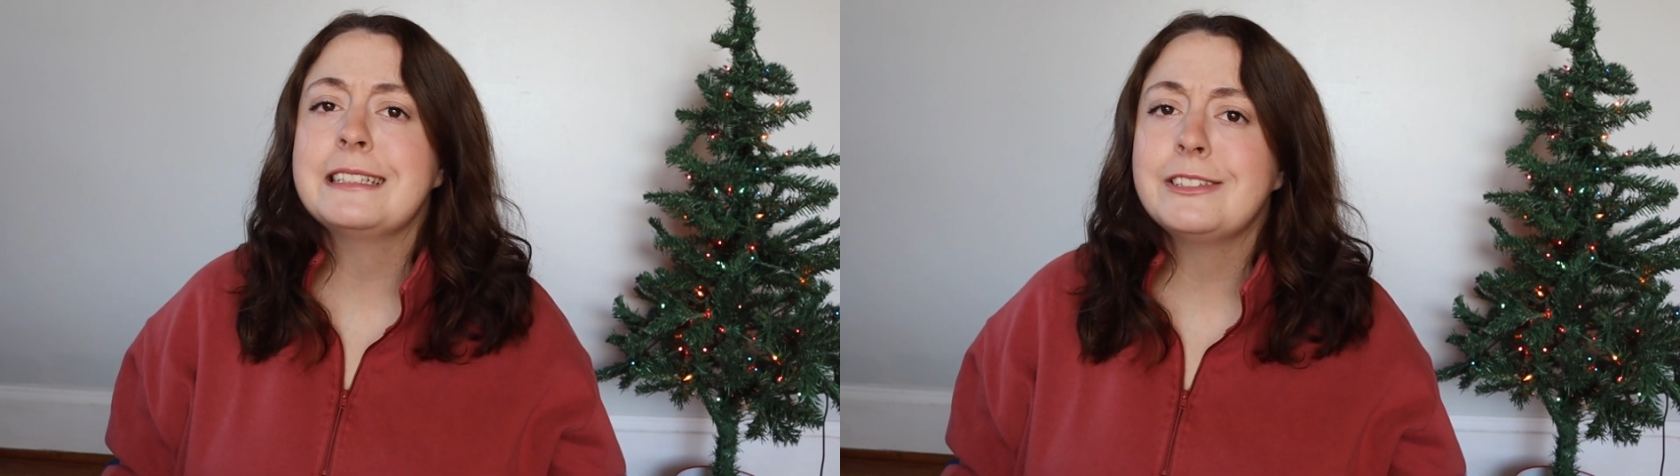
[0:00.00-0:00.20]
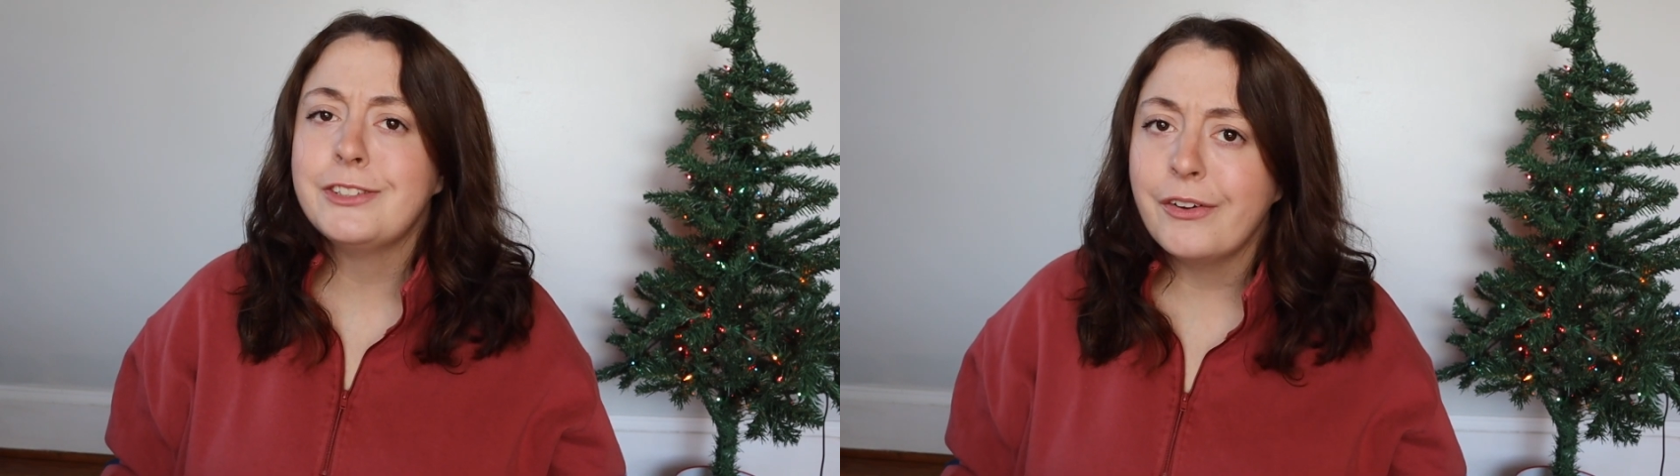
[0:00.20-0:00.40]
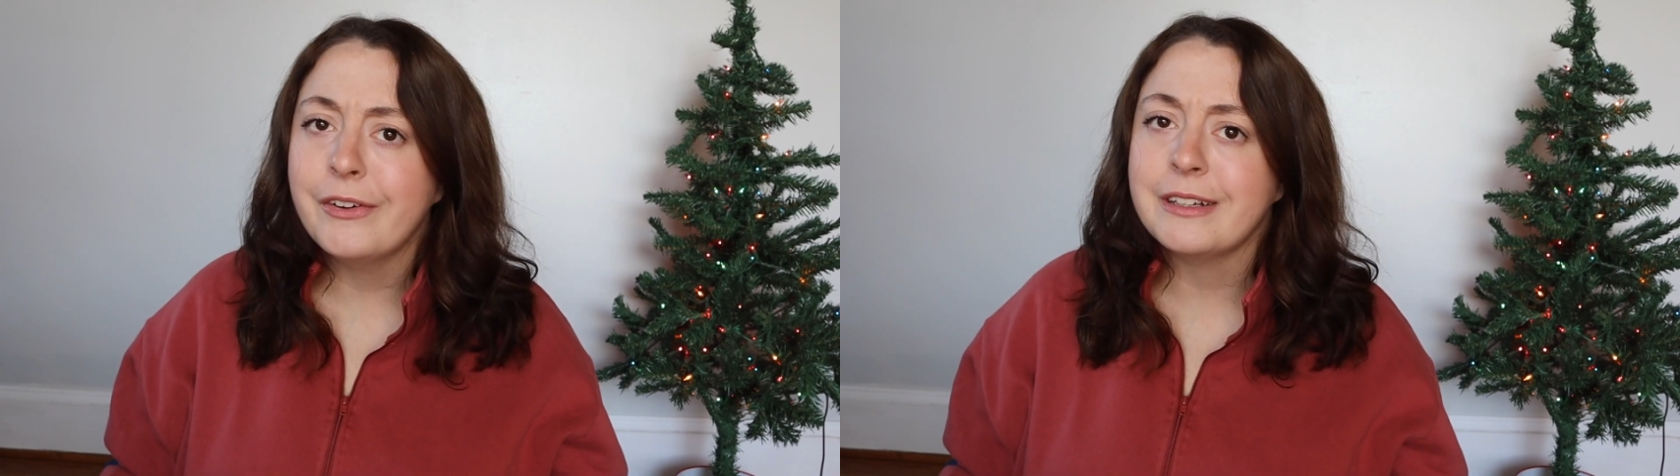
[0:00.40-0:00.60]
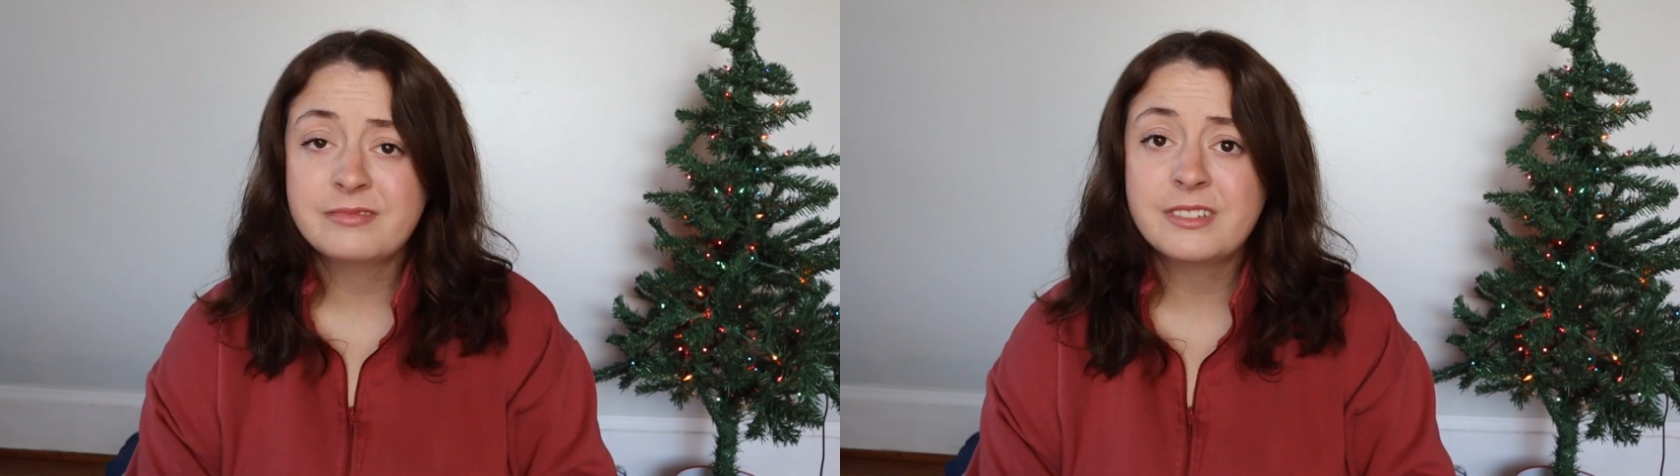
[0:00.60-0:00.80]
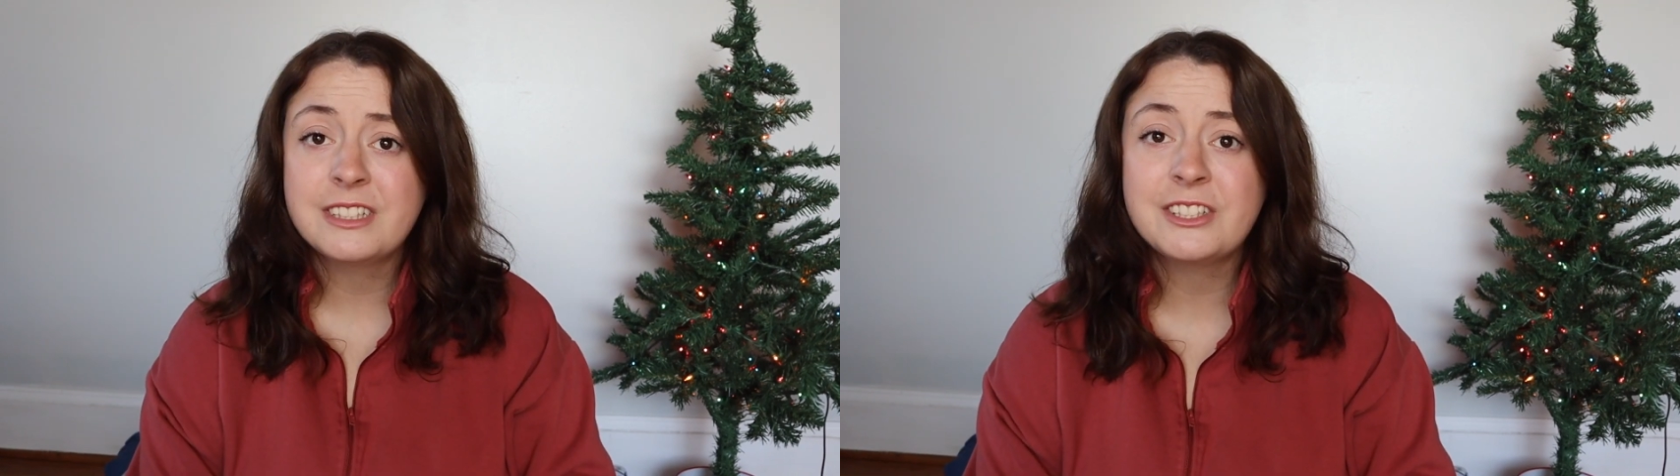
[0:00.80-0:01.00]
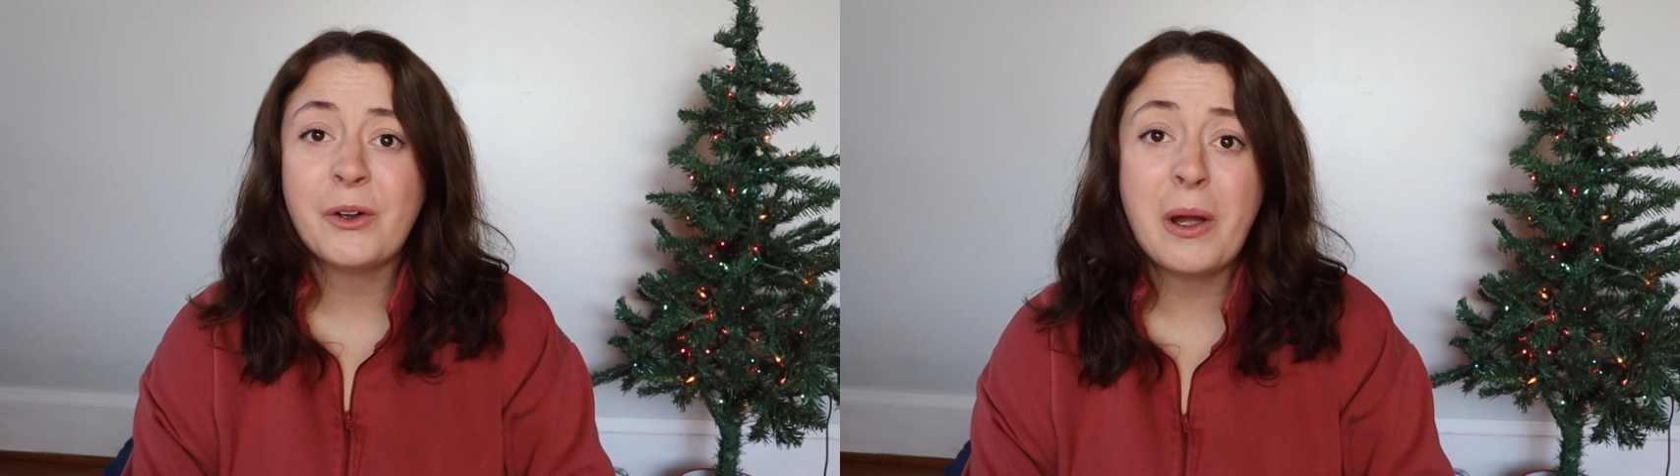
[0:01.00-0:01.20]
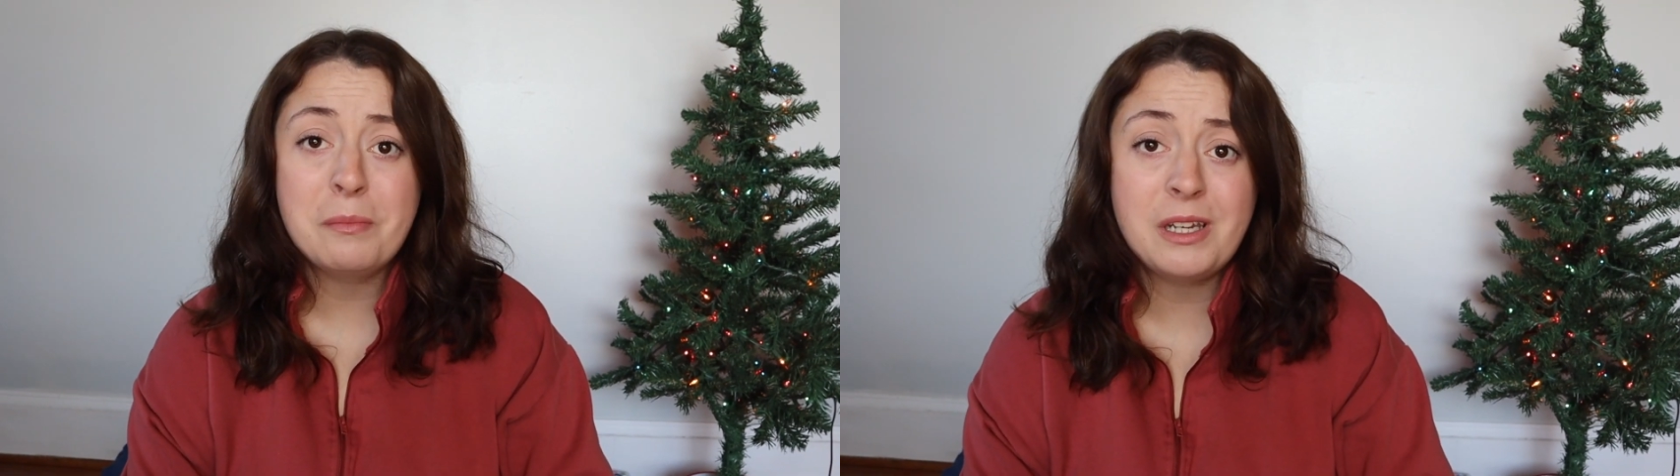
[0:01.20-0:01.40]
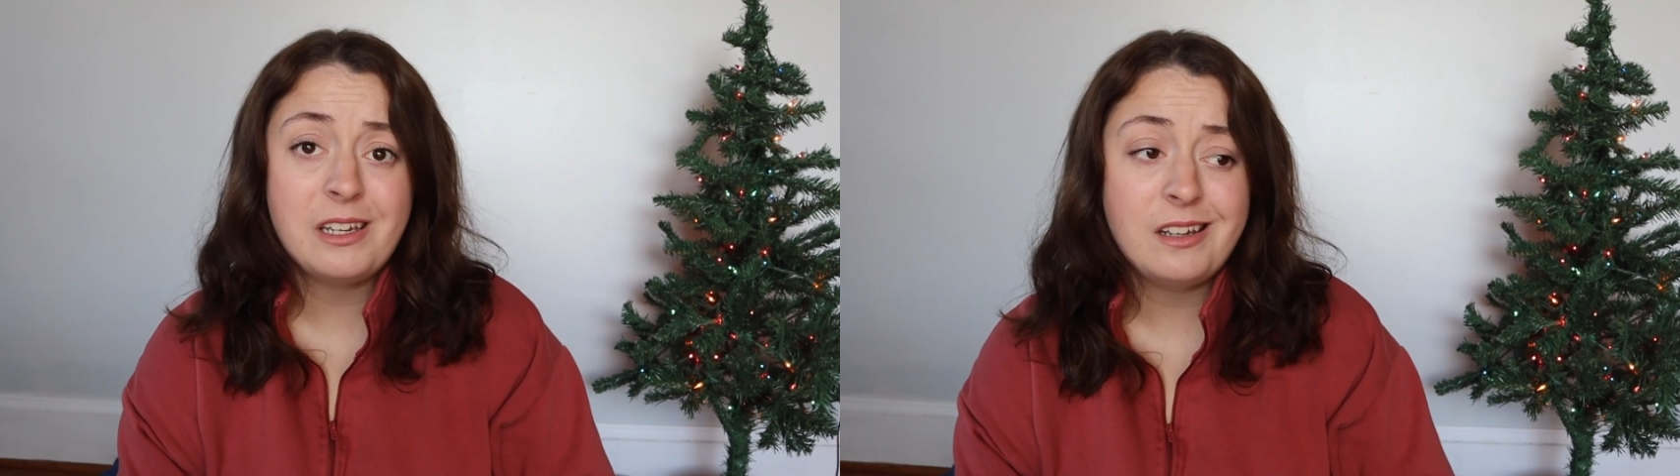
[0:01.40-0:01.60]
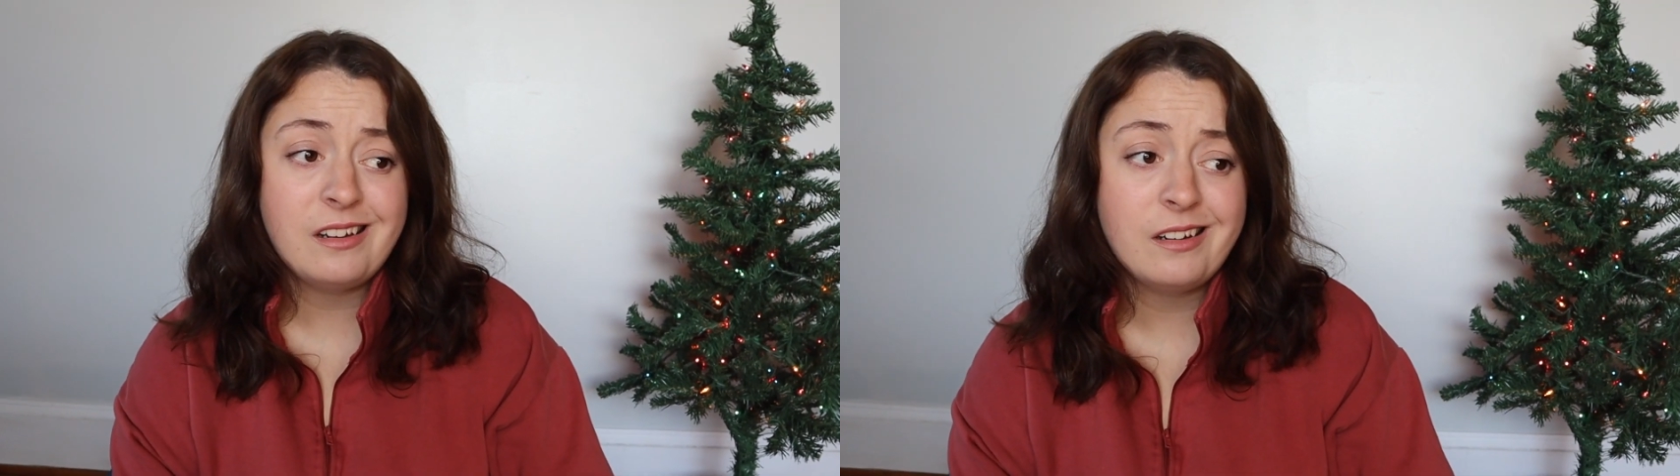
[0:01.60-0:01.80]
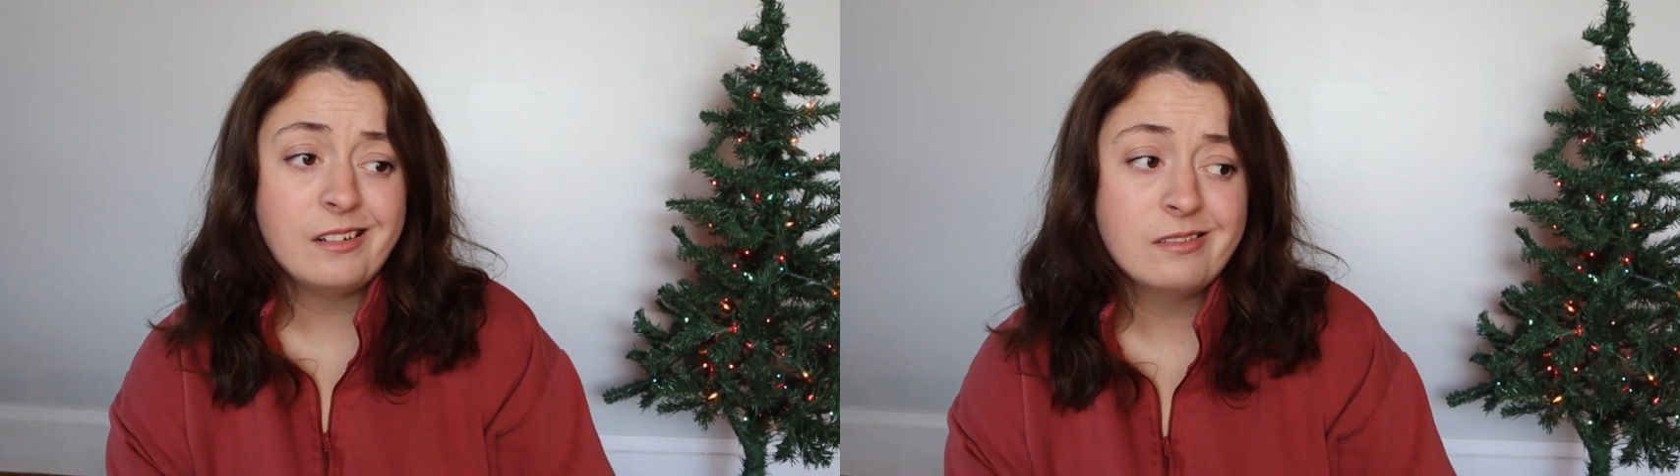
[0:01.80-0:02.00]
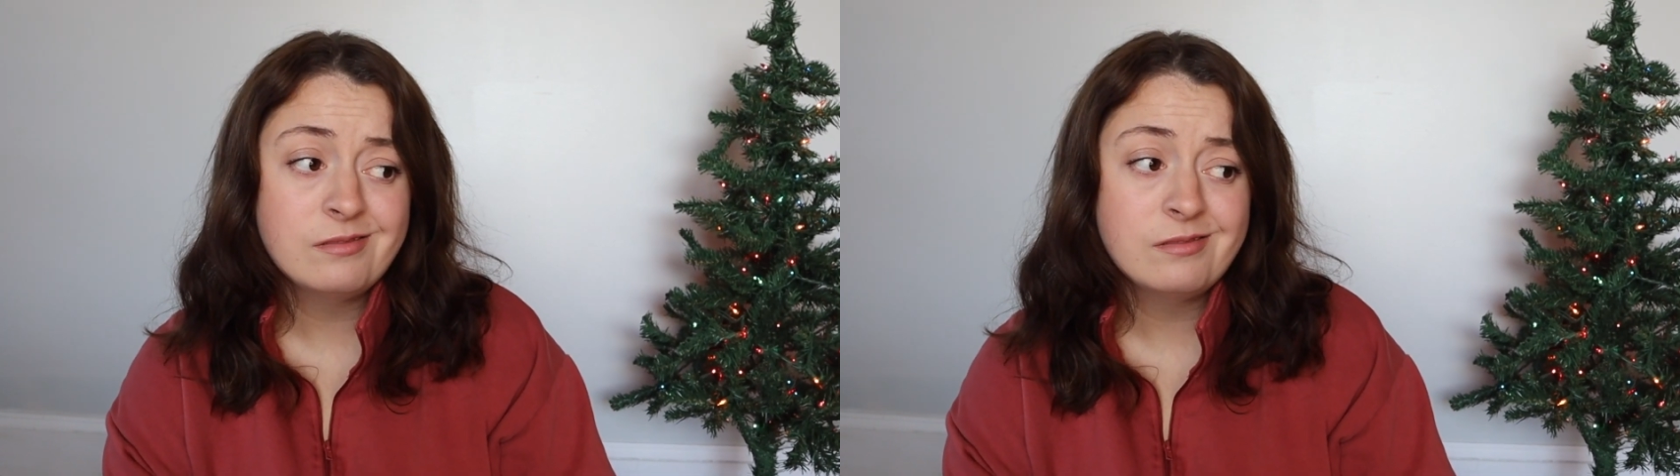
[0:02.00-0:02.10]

it done. So I mean,